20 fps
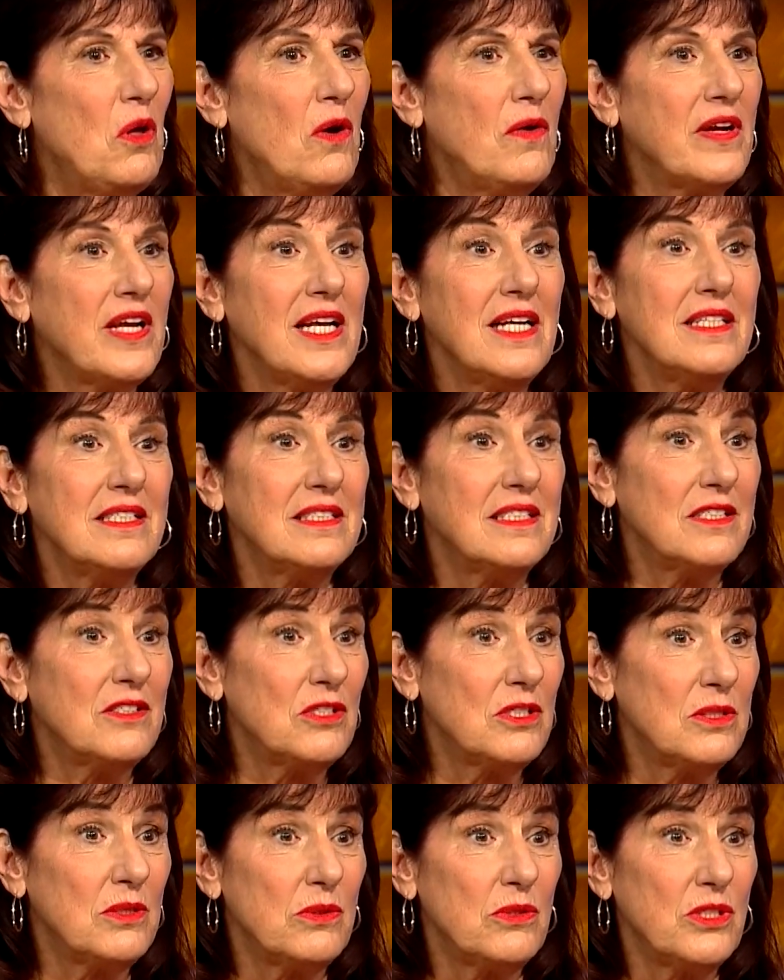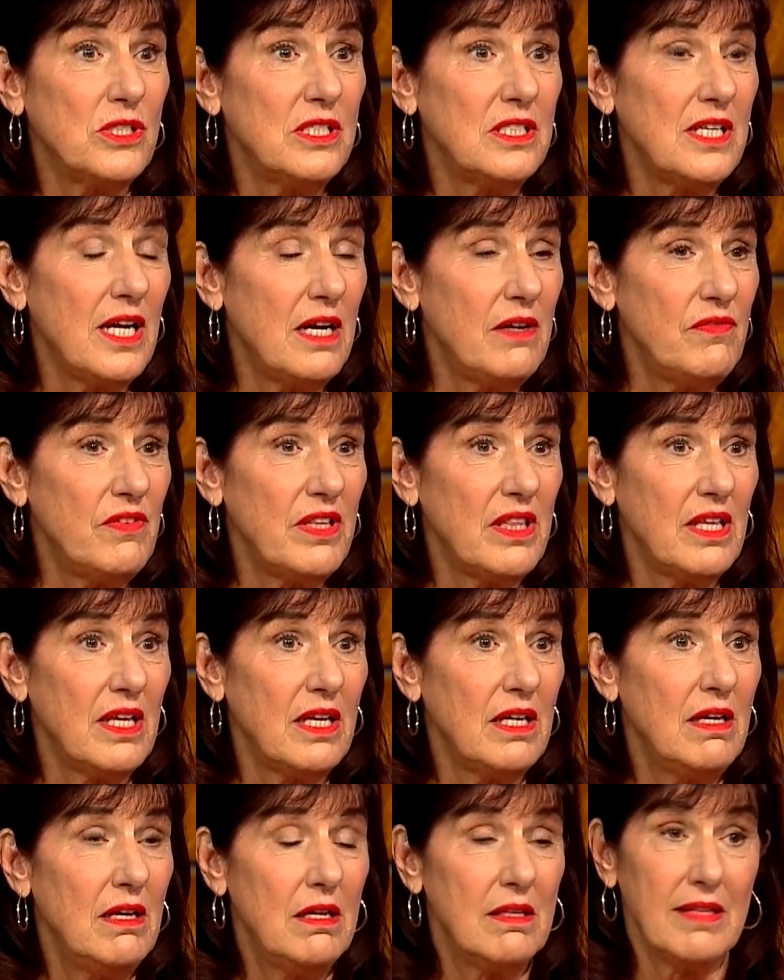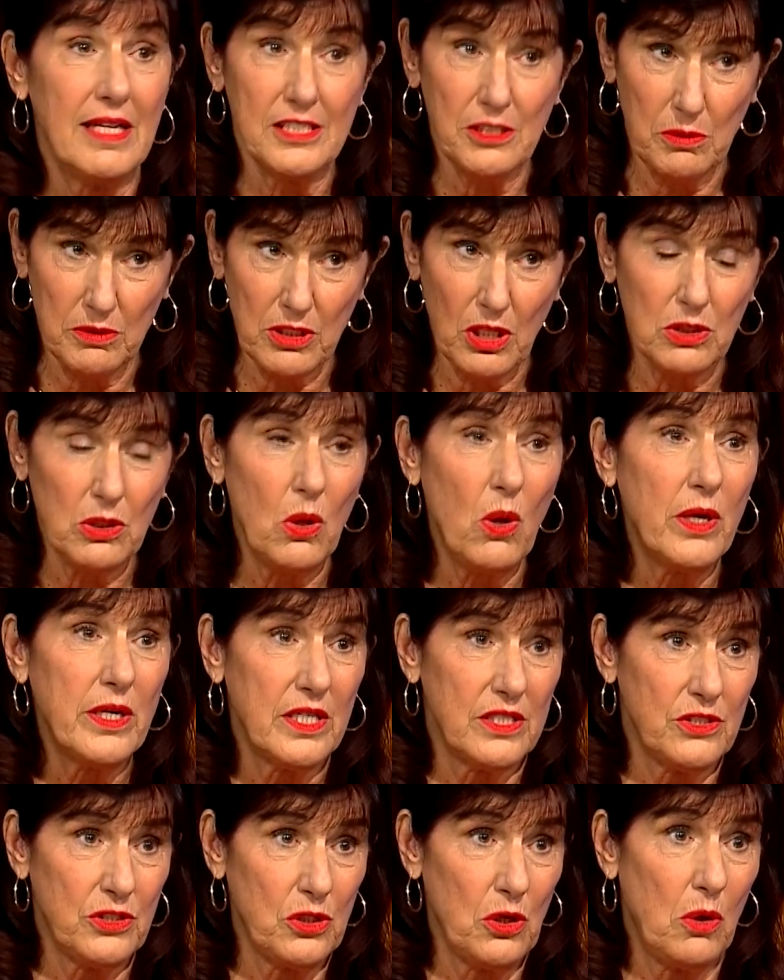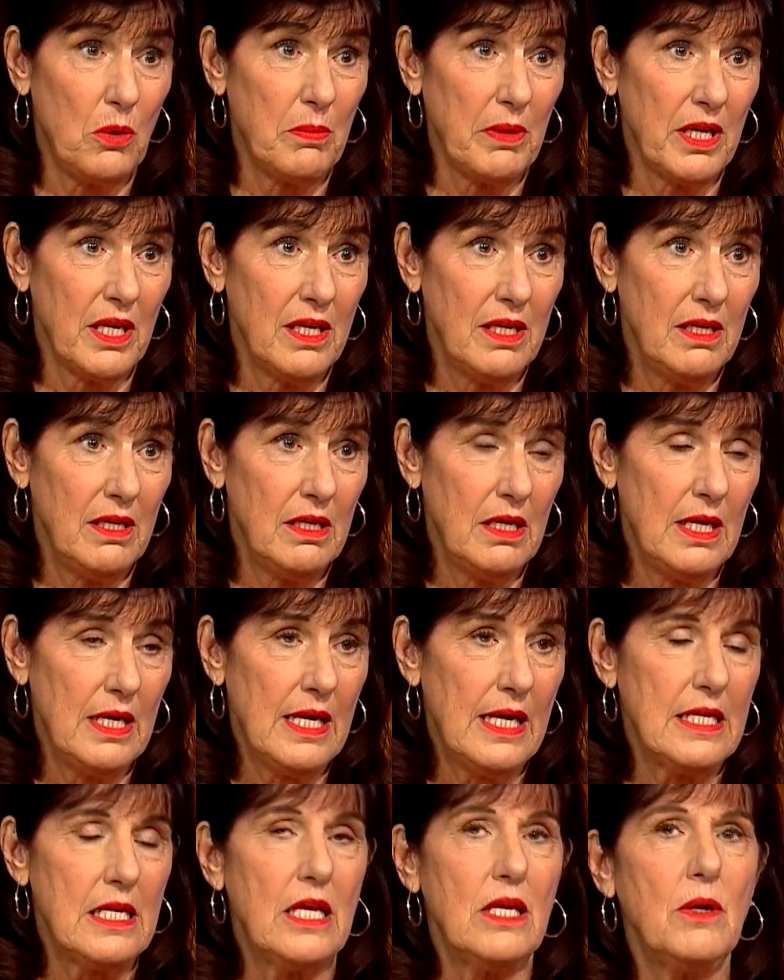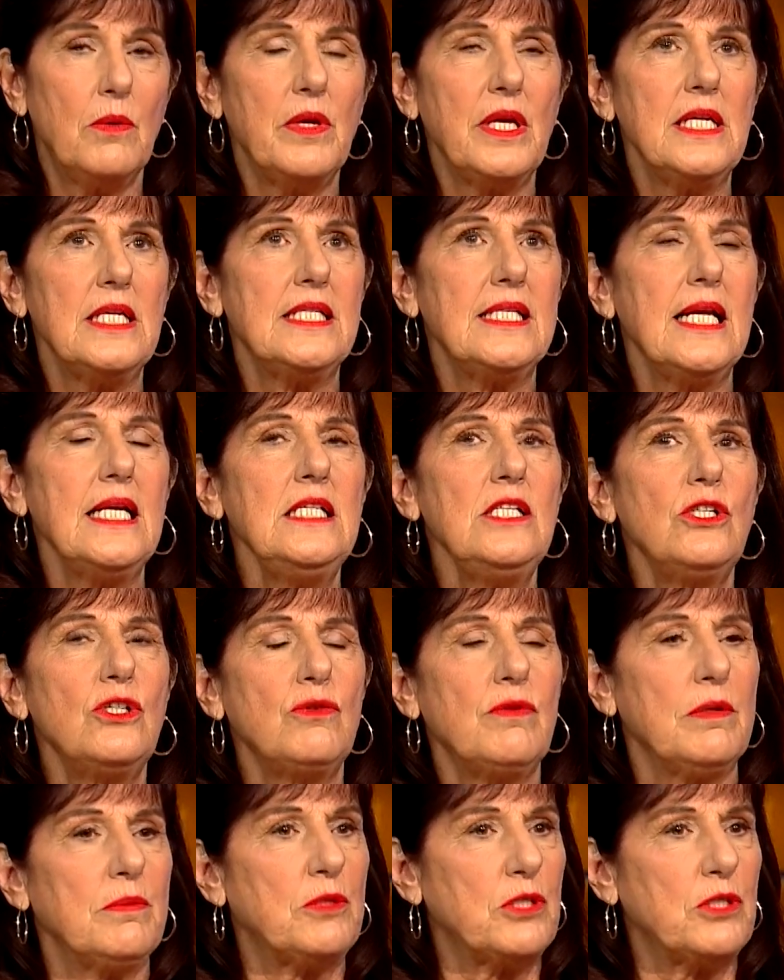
the glory is the solution to everything. That's what the Lord has told me. You know, He said in